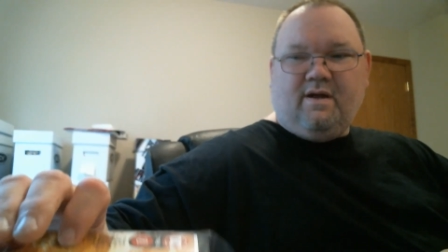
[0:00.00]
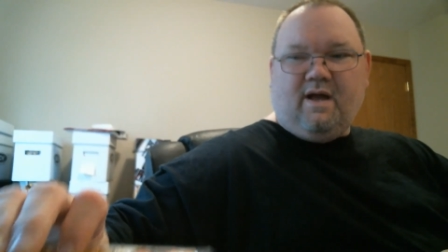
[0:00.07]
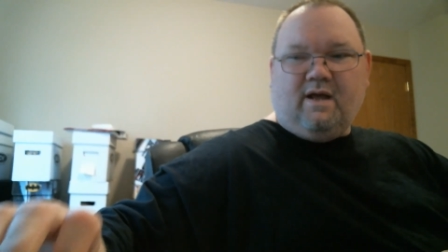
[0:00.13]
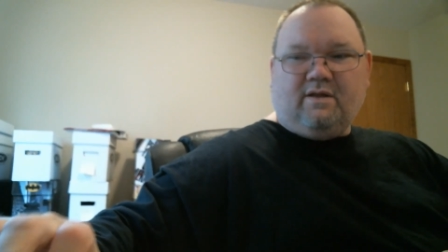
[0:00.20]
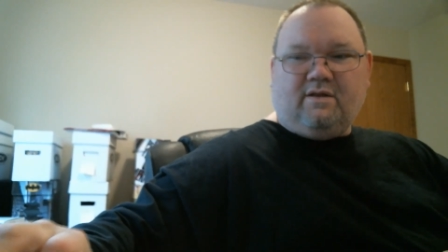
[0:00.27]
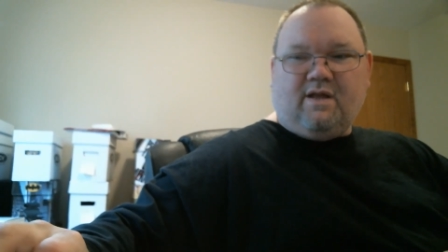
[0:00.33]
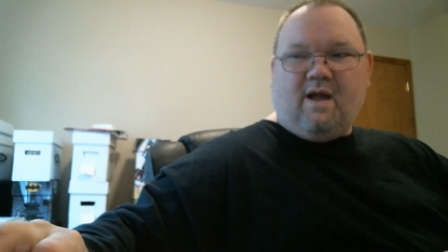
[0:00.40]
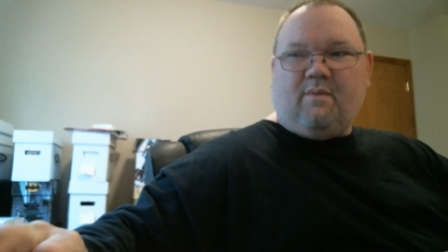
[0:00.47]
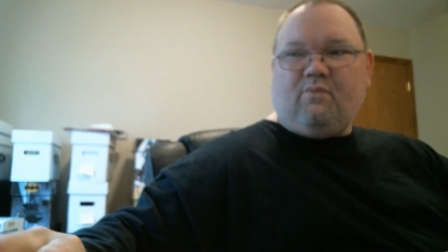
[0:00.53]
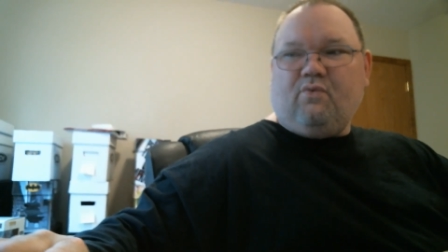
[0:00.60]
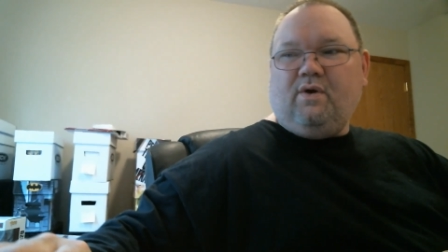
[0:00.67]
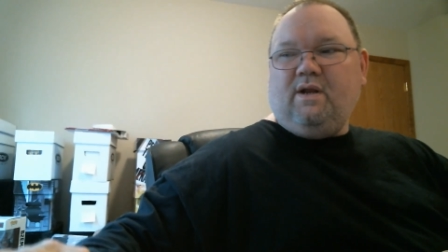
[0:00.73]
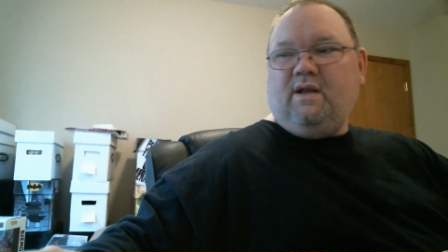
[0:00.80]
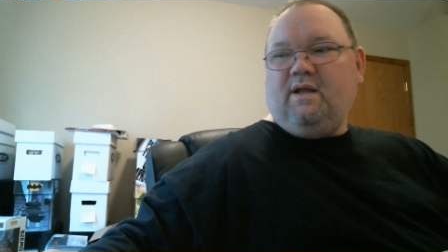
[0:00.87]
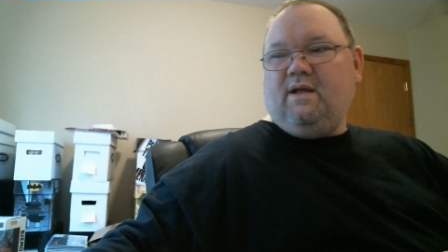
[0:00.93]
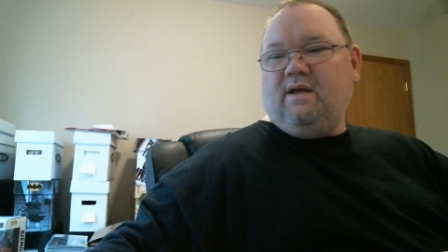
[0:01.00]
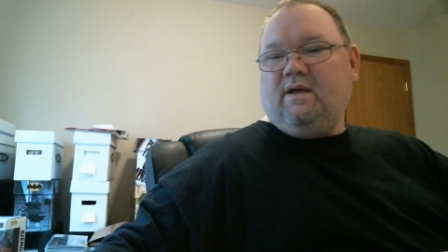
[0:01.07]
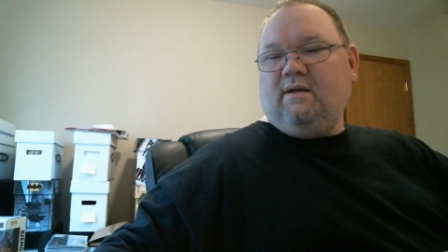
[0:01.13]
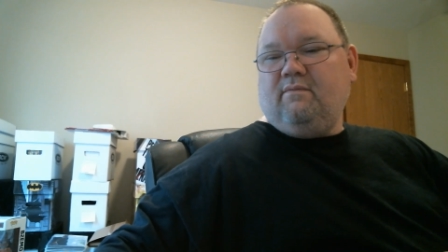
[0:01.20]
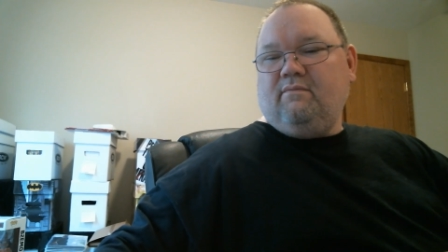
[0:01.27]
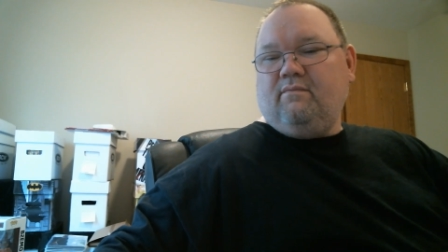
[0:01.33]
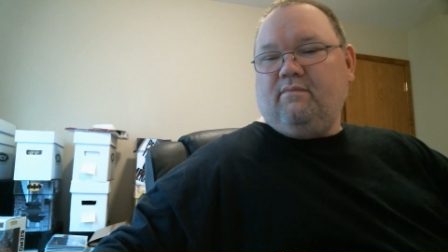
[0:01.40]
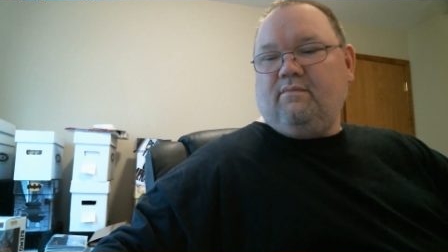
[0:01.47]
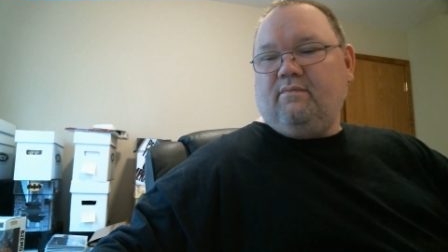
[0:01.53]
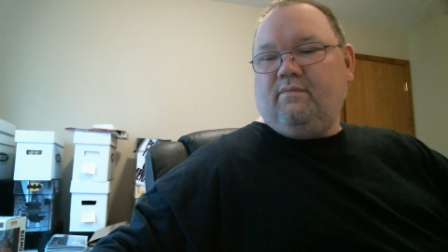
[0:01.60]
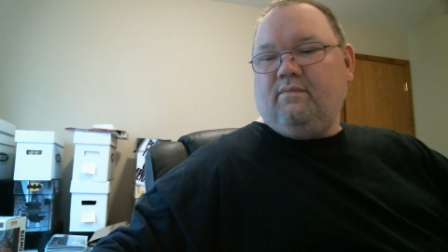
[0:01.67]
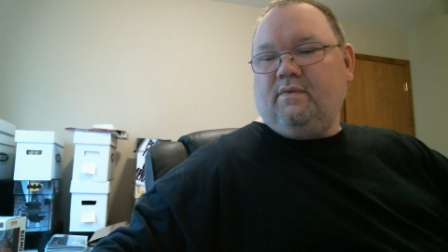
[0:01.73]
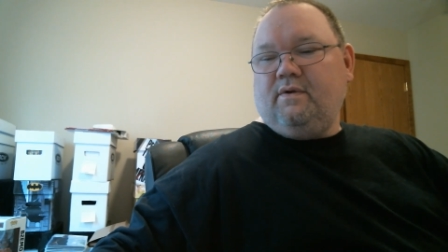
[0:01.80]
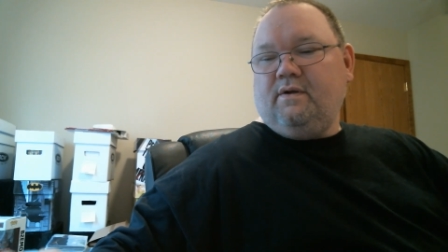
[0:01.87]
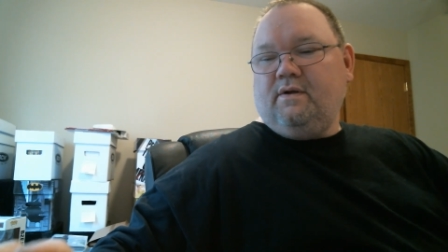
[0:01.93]
I stopped reading it.
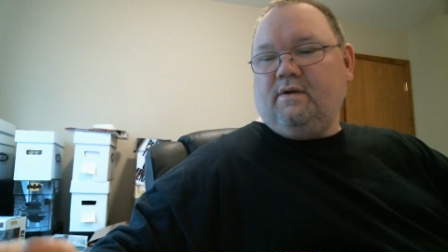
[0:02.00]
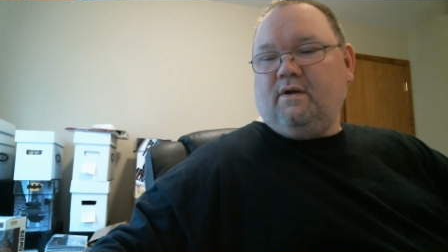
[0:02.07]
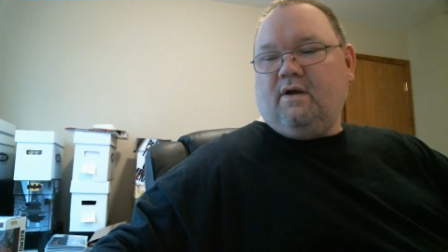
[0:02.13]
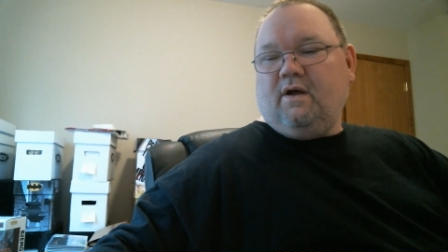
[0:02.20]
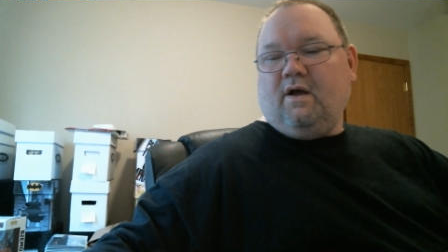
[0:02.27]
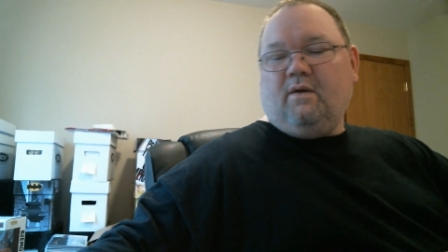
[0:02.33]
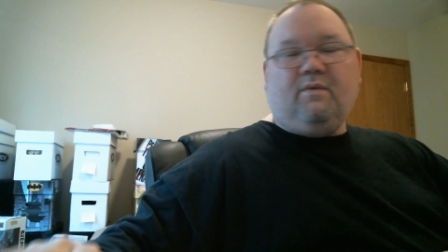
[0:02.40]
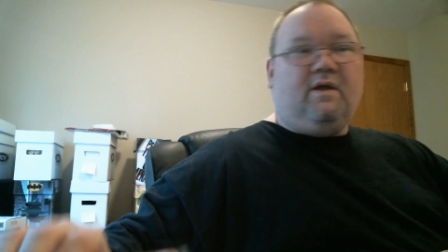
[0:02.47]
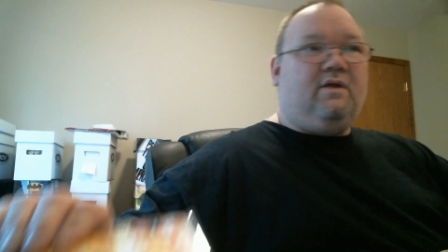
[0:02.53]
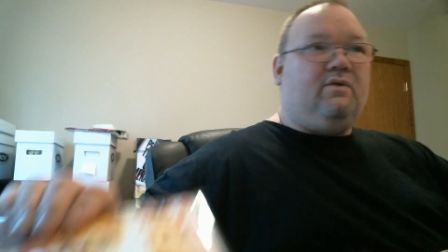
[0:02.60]
Um, these